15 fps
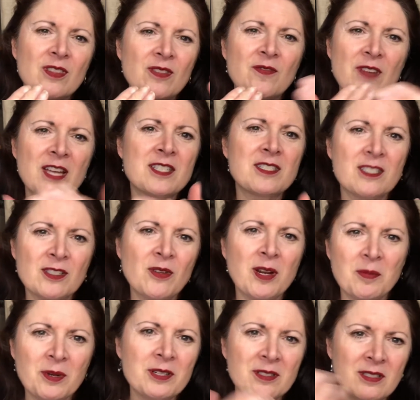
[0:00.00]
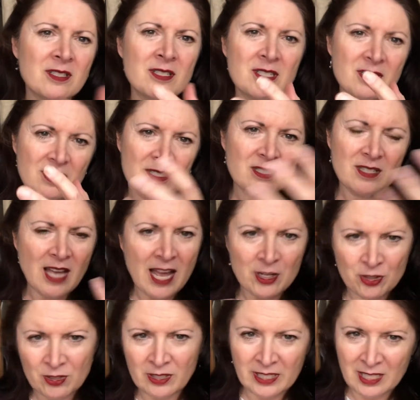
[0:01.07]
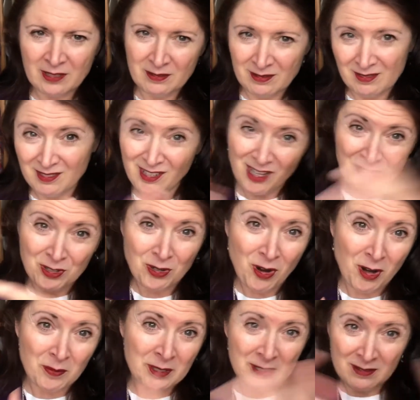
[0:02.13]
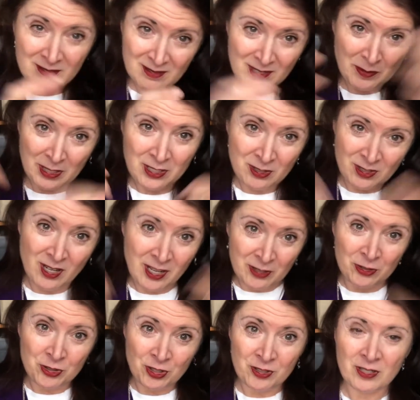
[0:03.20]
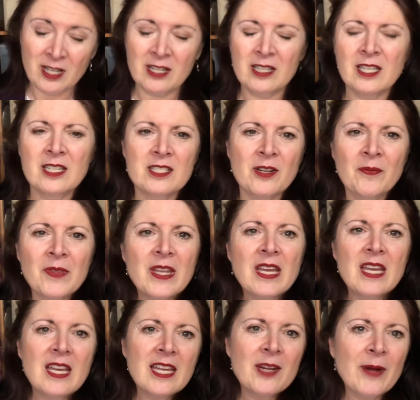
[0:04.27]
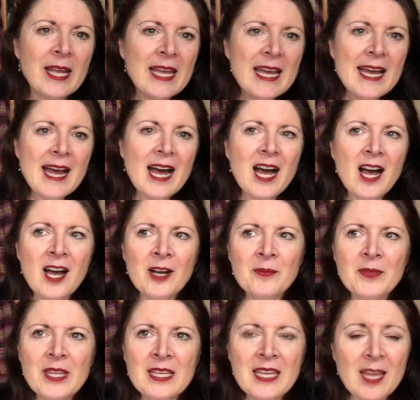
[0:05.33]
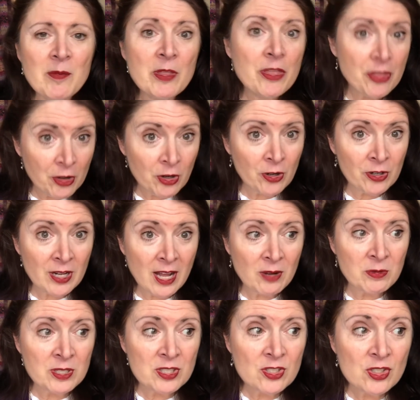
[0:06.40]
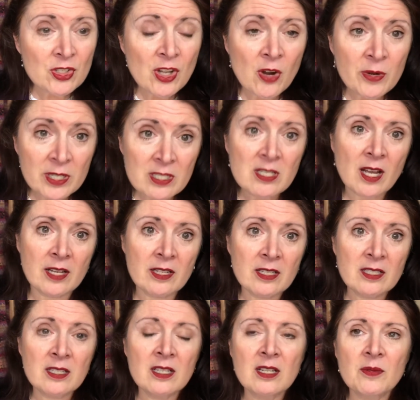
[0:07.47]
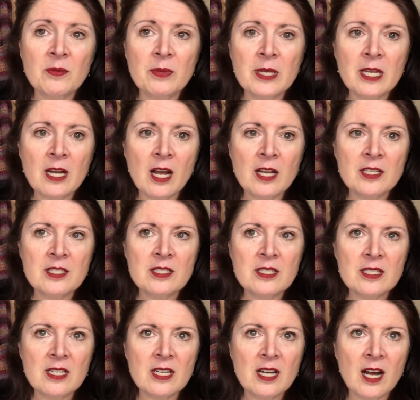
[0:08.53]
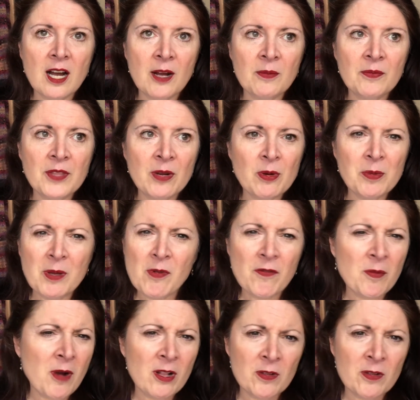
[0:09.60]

vest in Great Britain is actually undergarment I mean, an undershirt kind of thing. So anyway, um, and came in third. I was so excited because um, there were people from